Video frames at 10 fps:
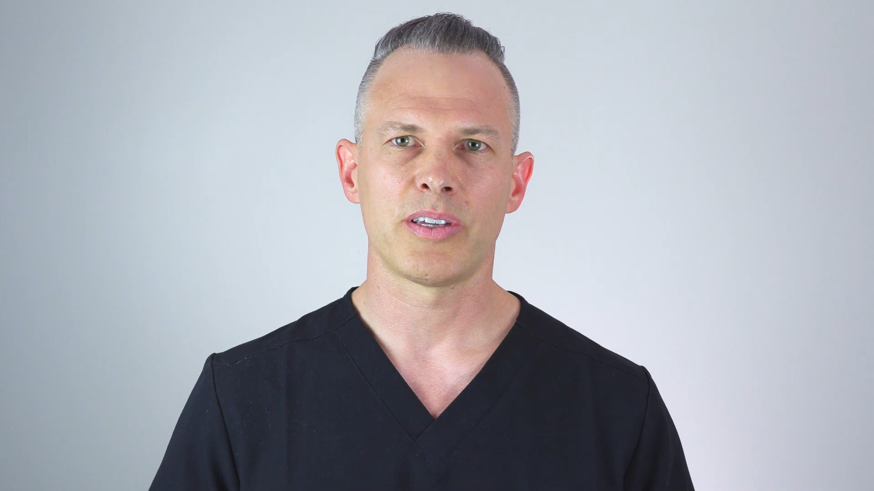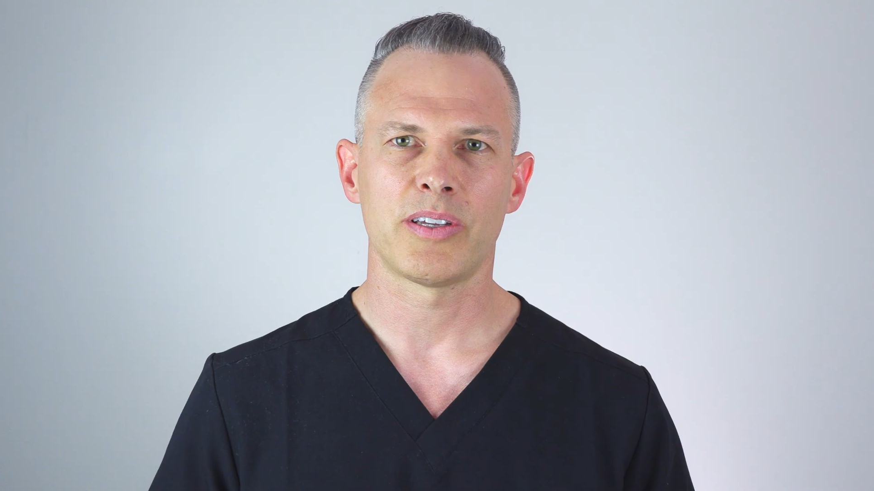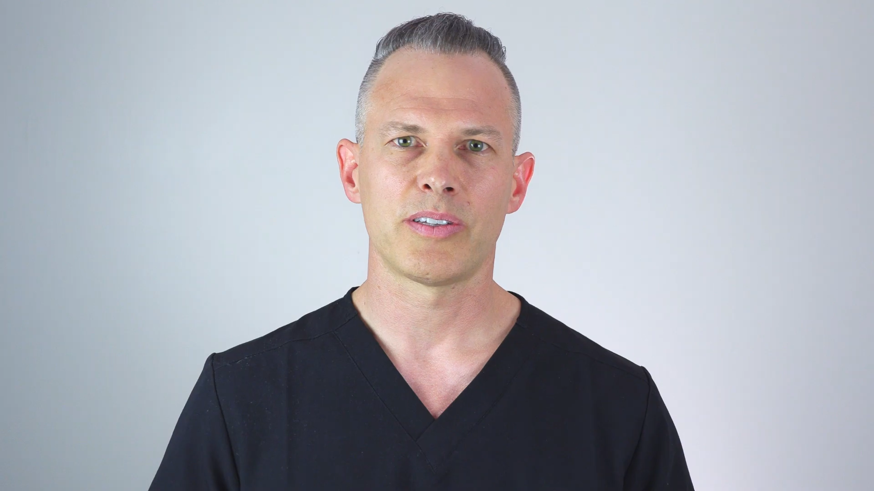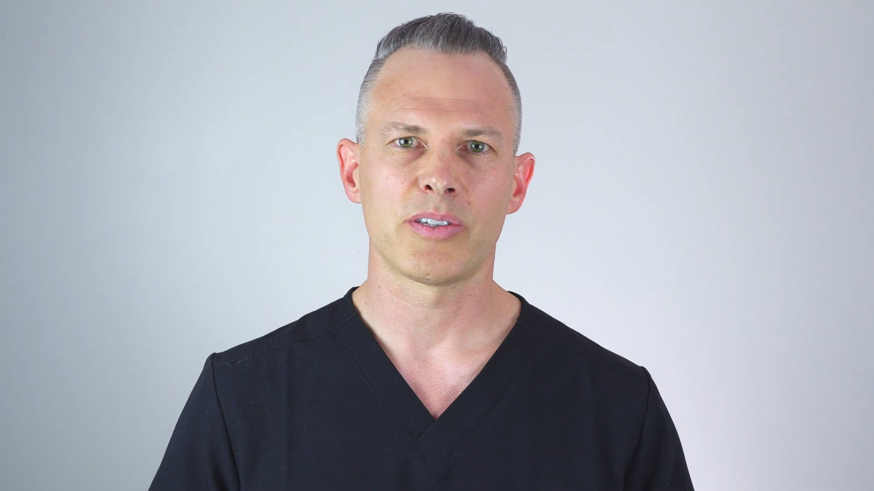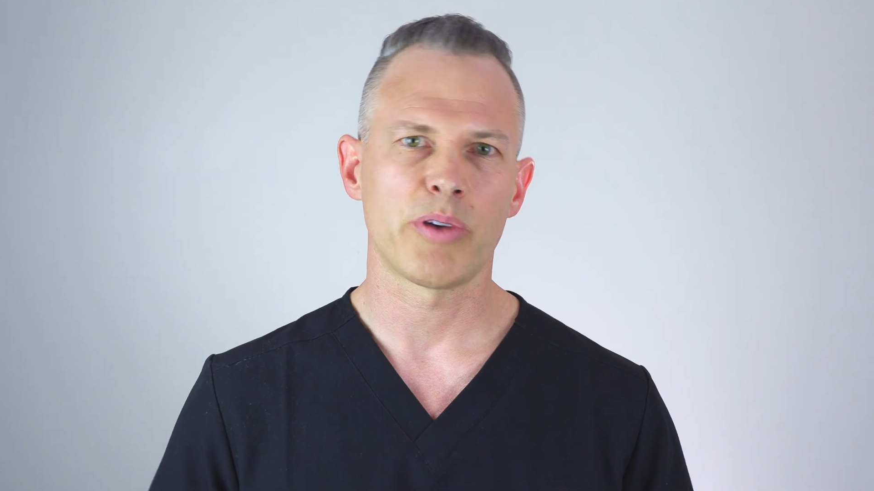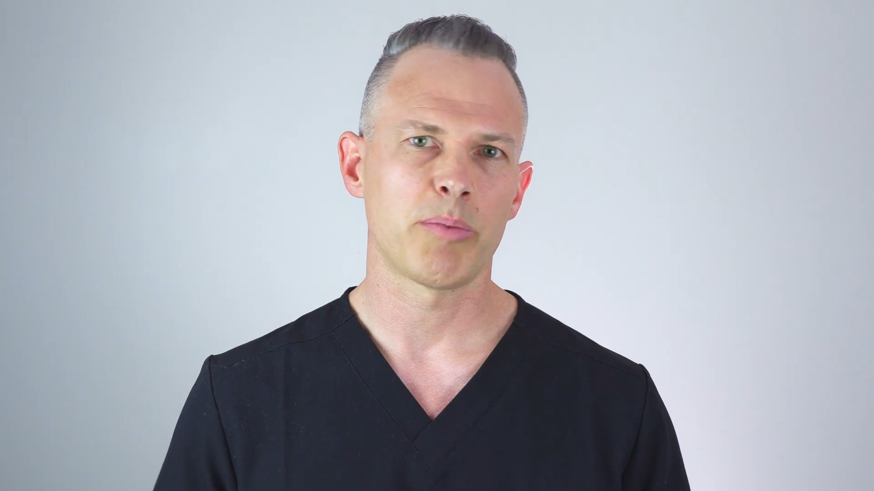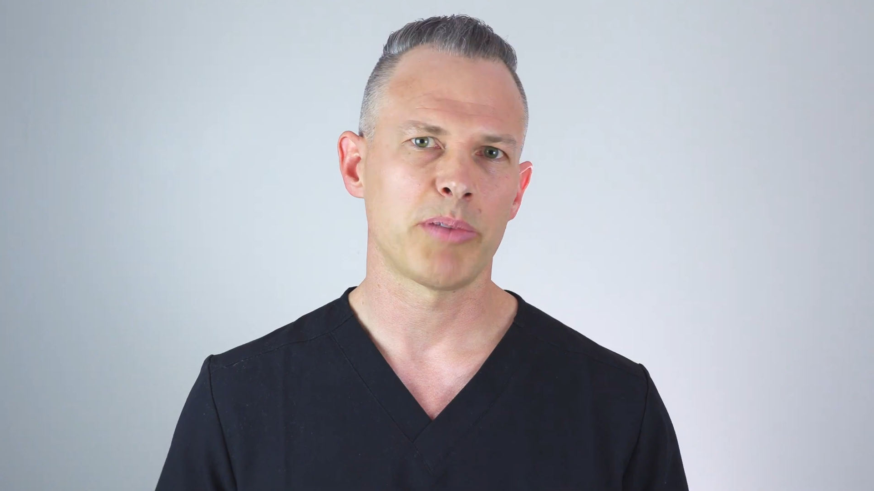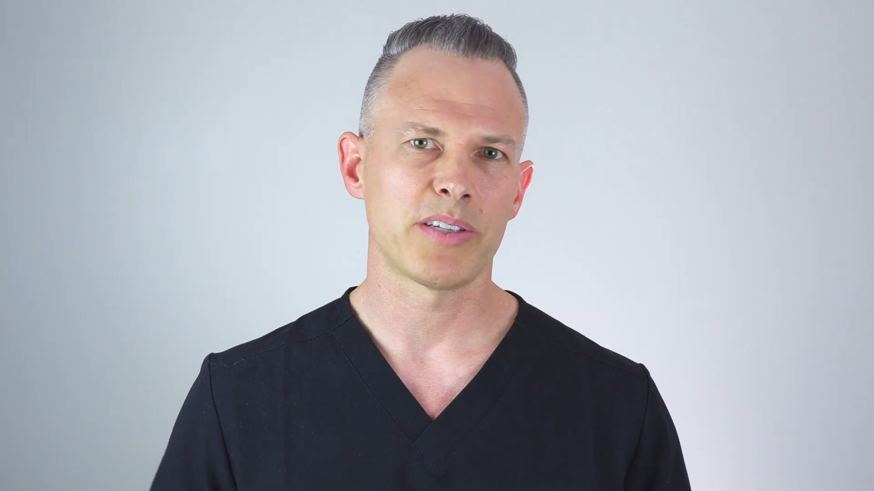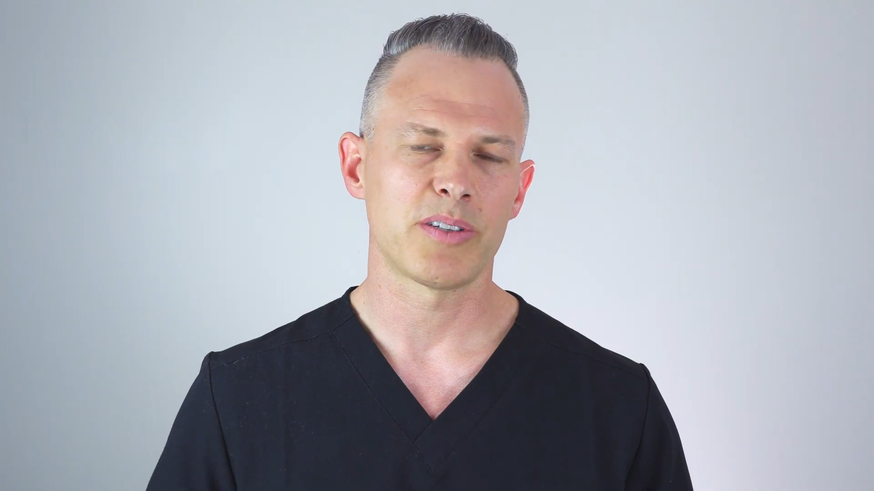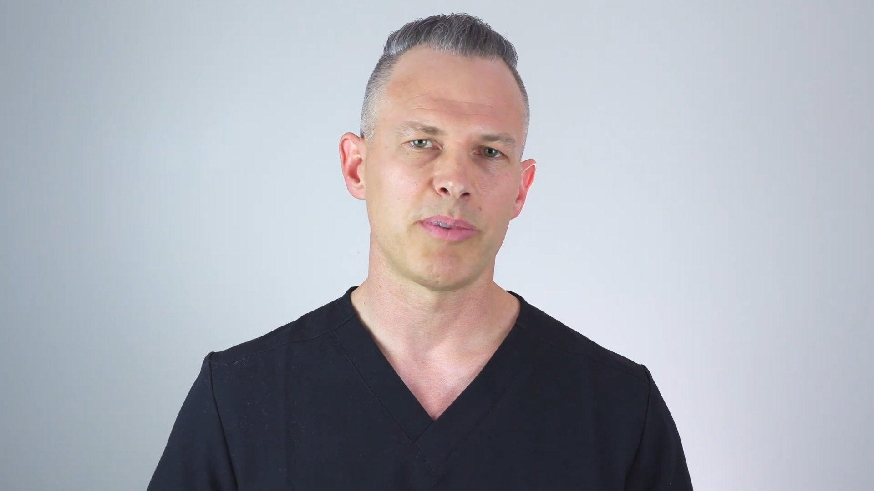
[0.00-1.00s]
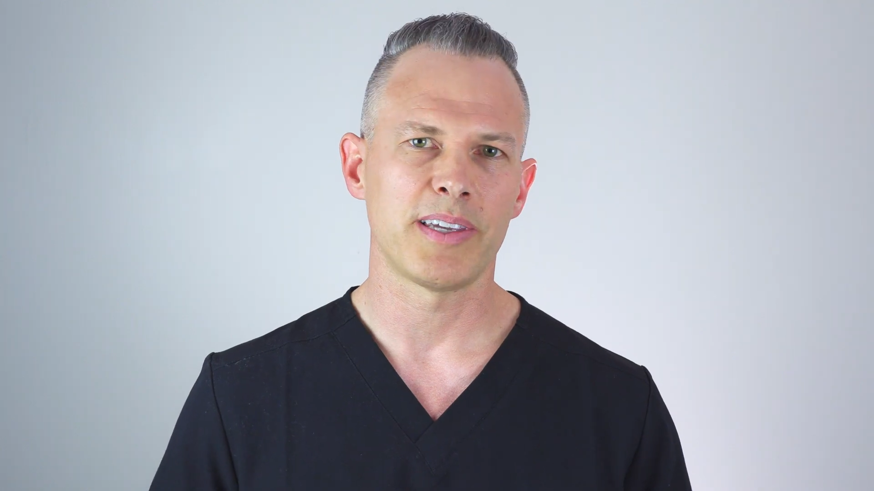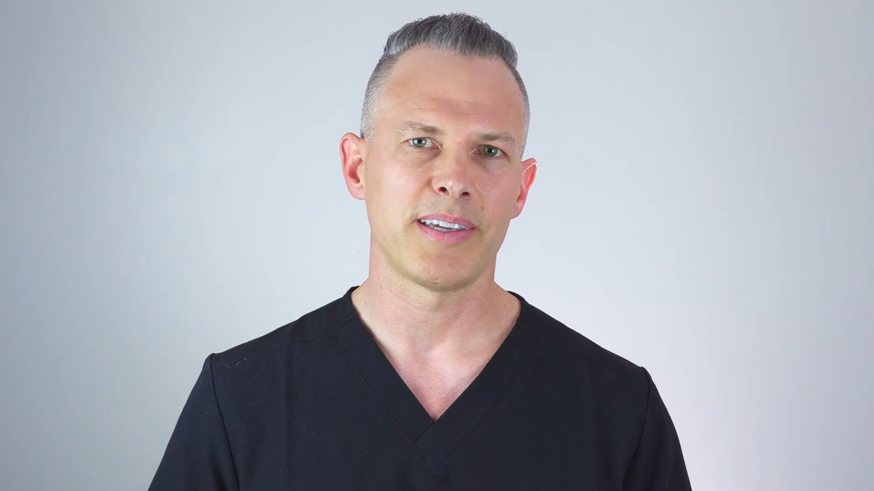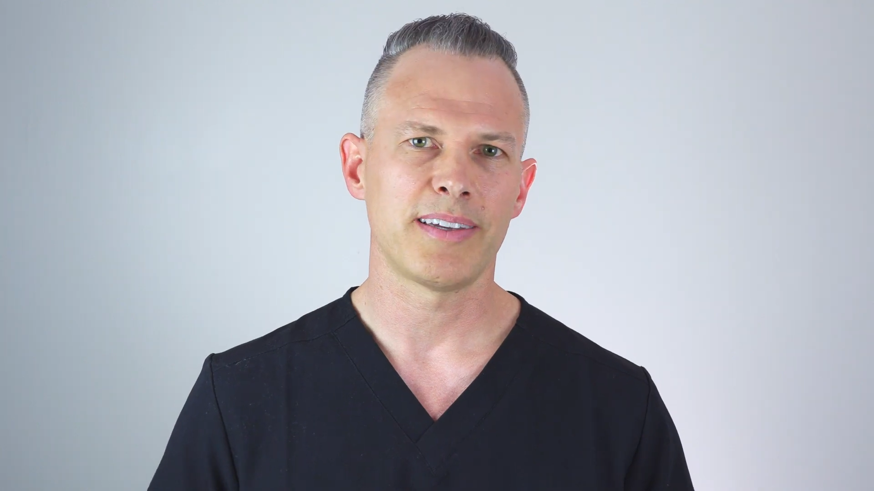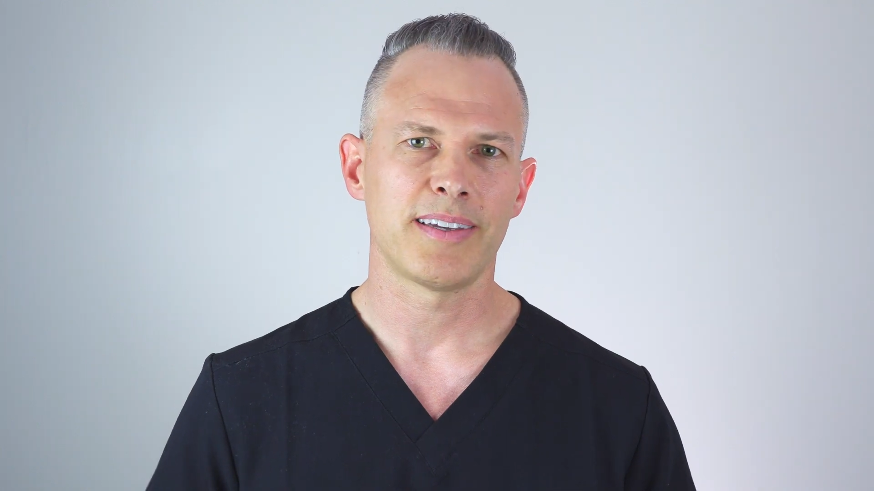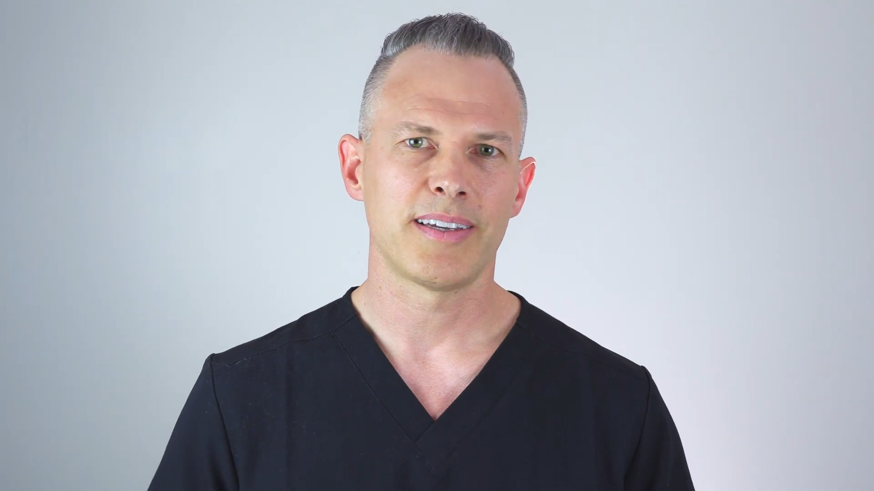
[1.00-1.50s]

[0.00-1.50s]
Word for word: is a great place to be